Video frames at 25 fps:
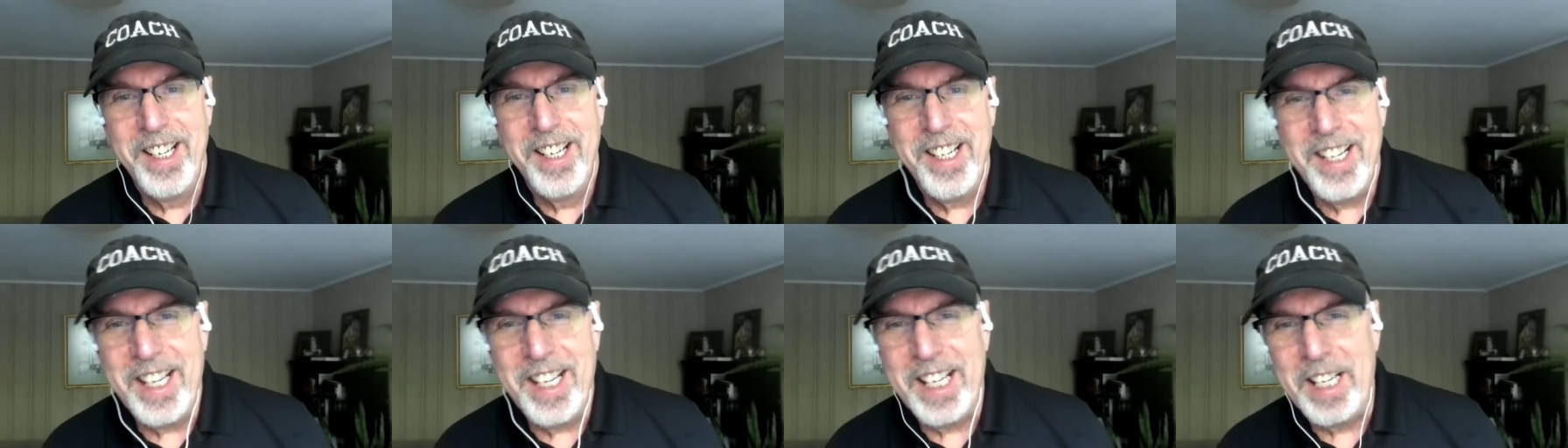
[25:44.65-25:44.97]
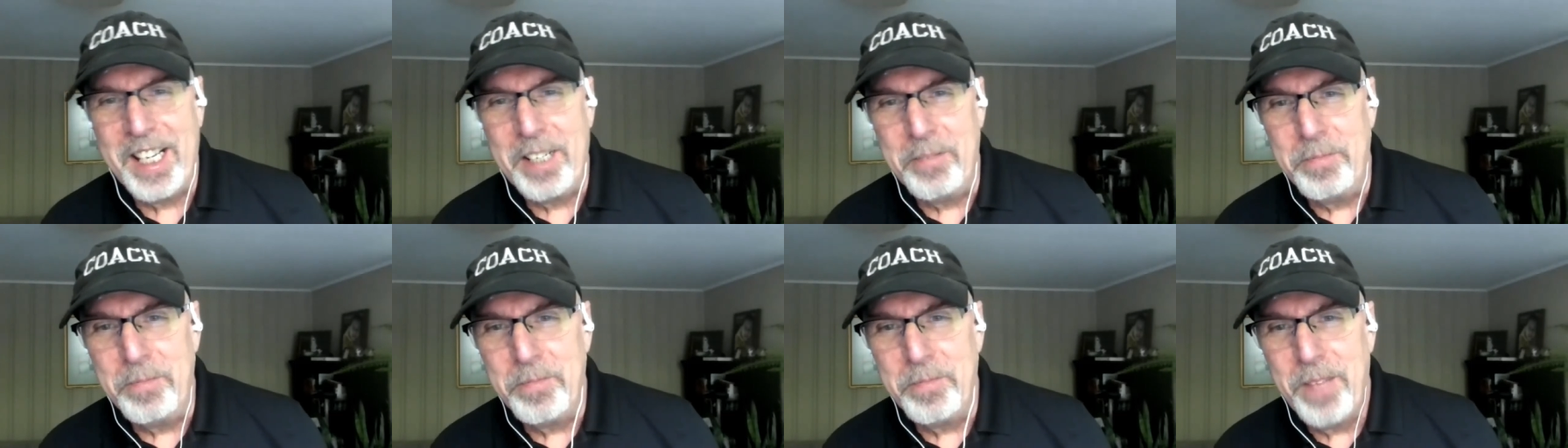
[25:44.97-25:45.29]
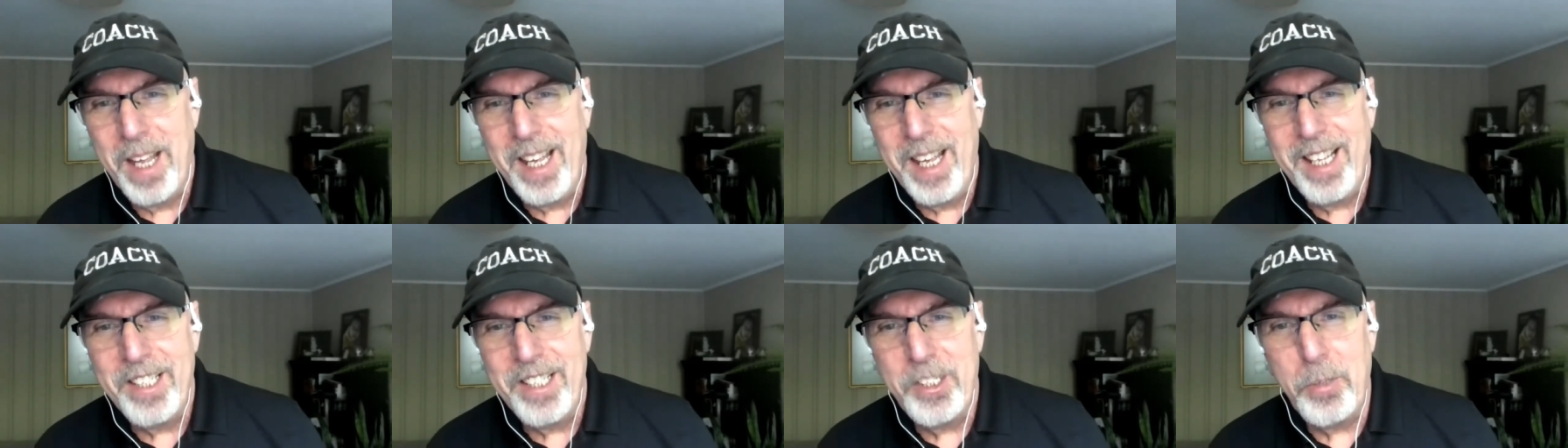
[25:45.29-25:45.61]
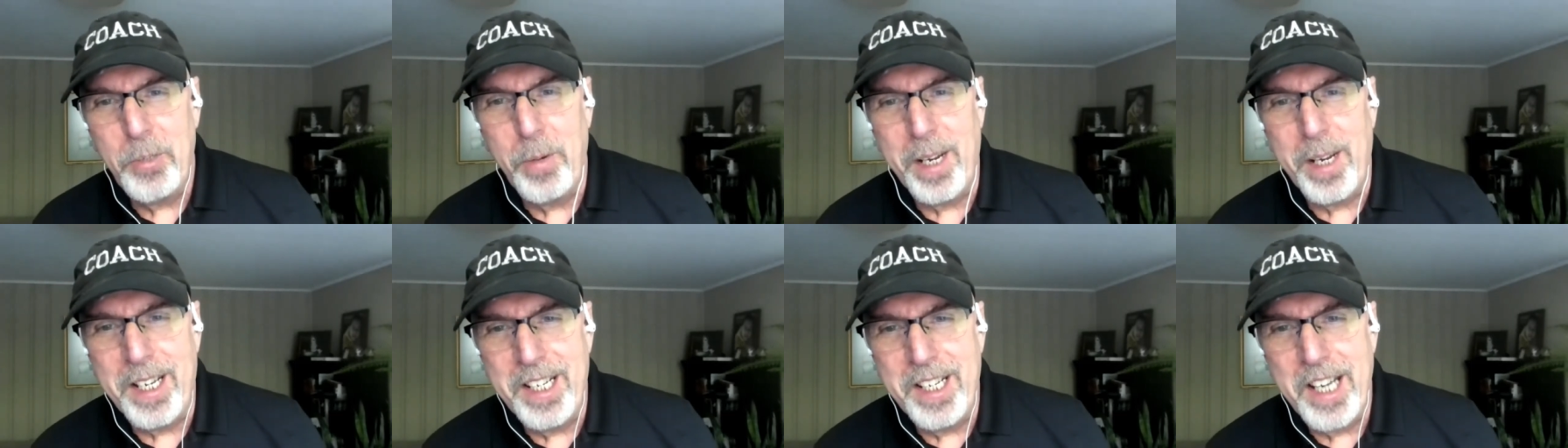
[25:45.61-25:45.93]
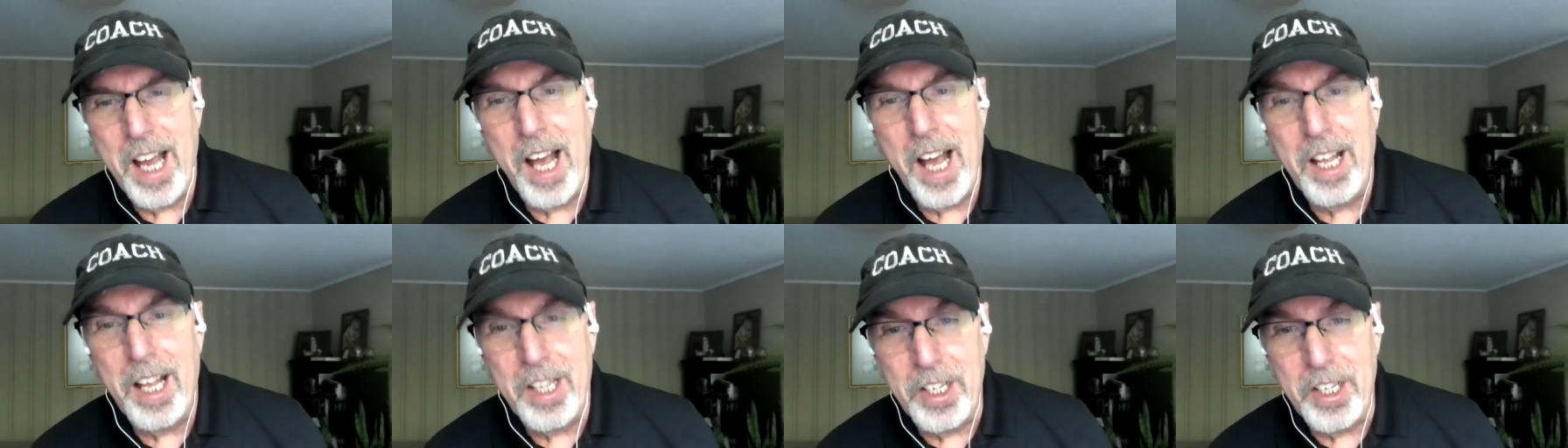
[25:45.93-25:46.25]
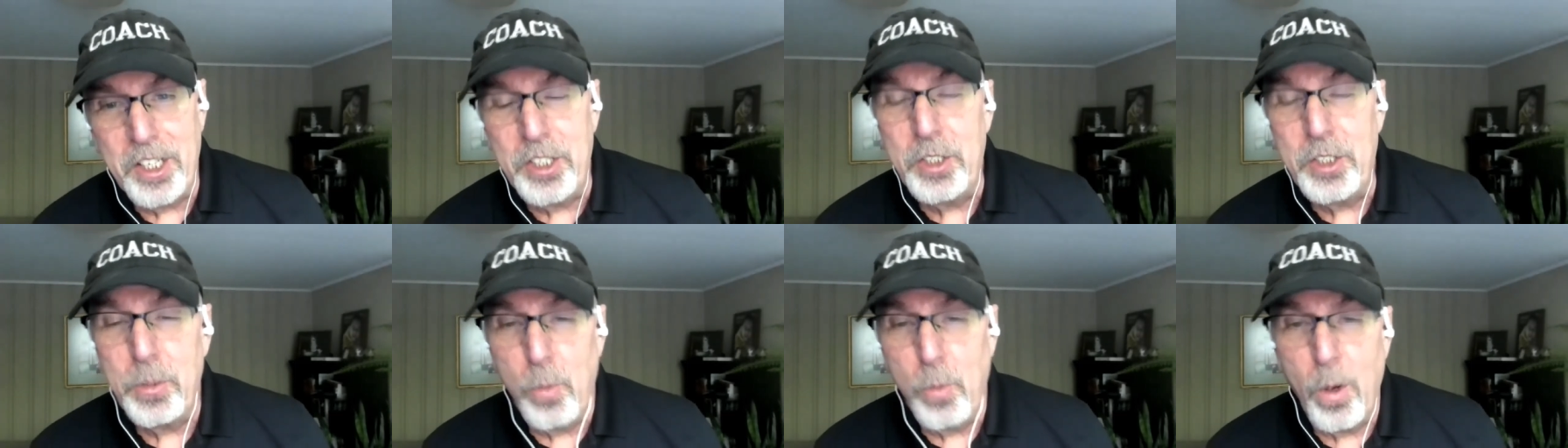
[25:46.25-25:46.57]
um, to
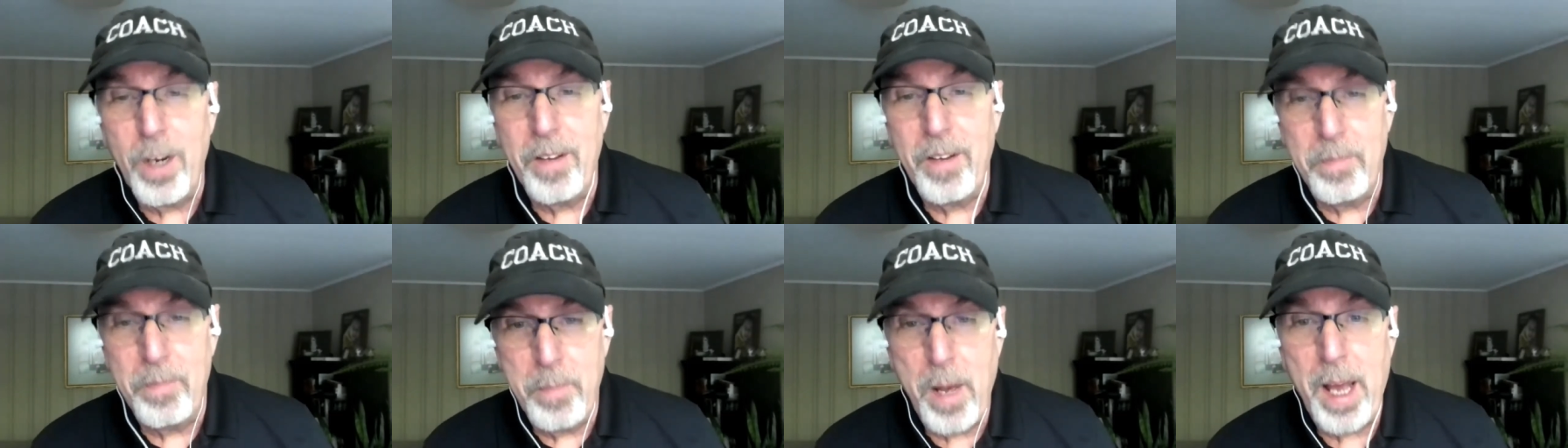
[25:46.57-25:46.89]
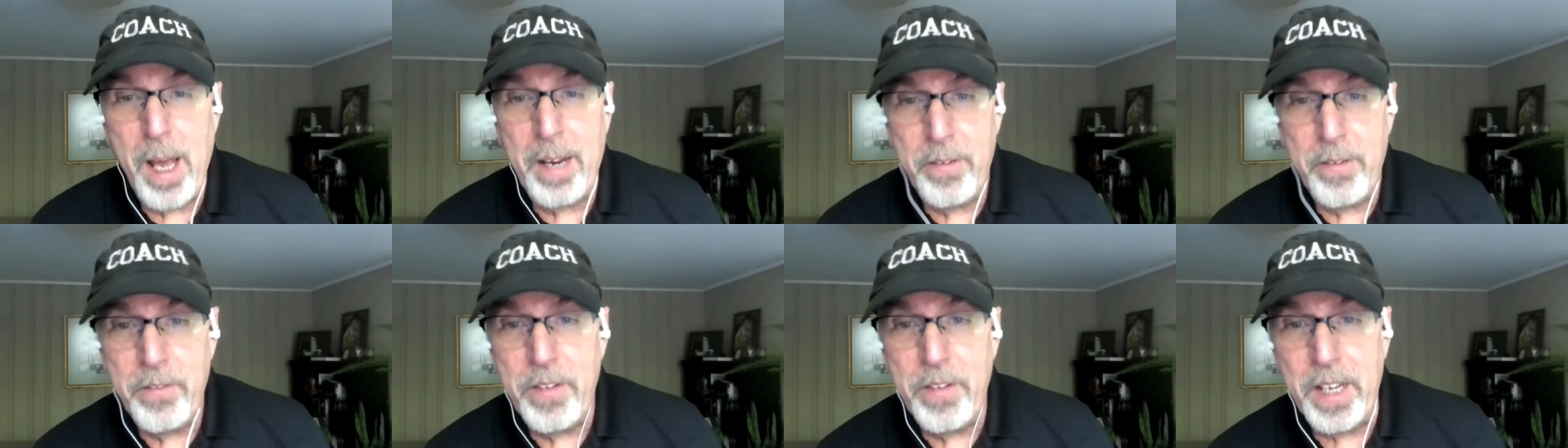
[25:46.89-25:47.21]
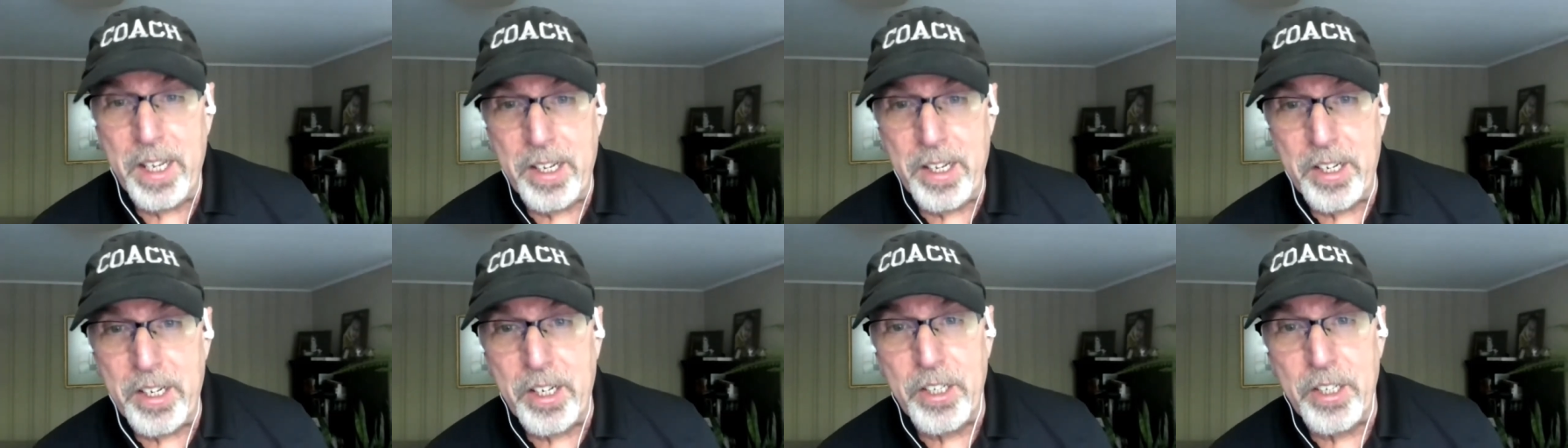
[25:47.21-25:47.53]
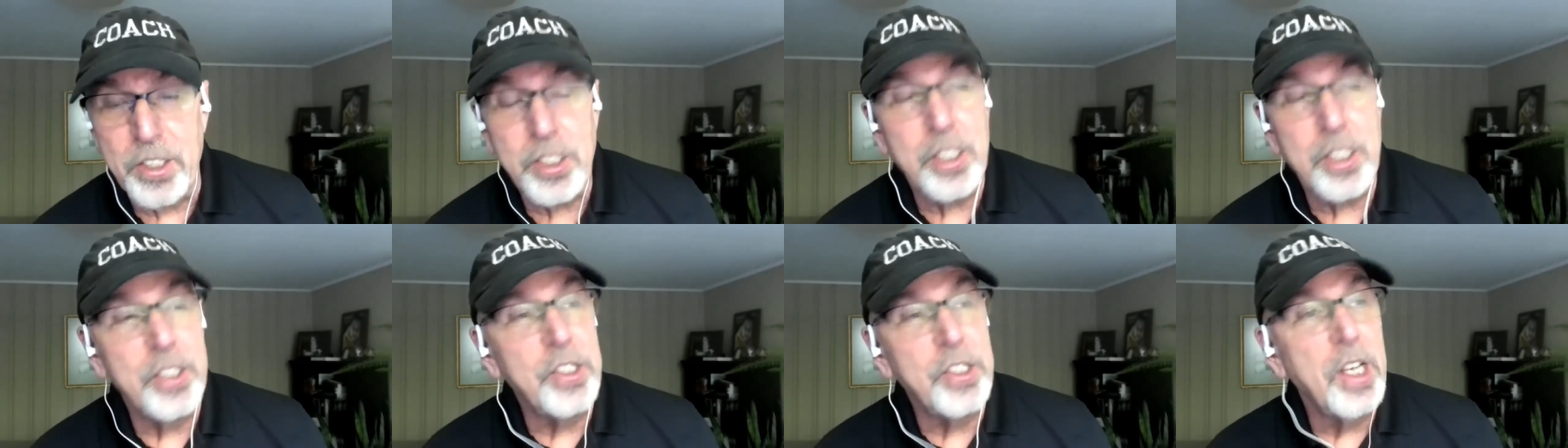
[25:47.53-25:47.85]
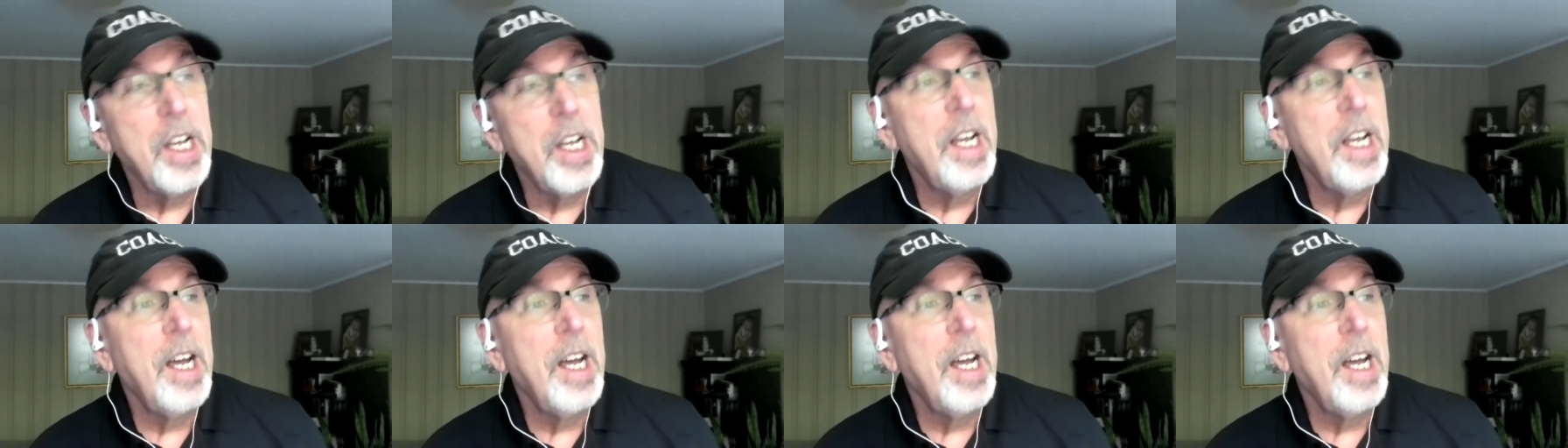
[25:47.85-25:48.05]
acknowledge one of my failures because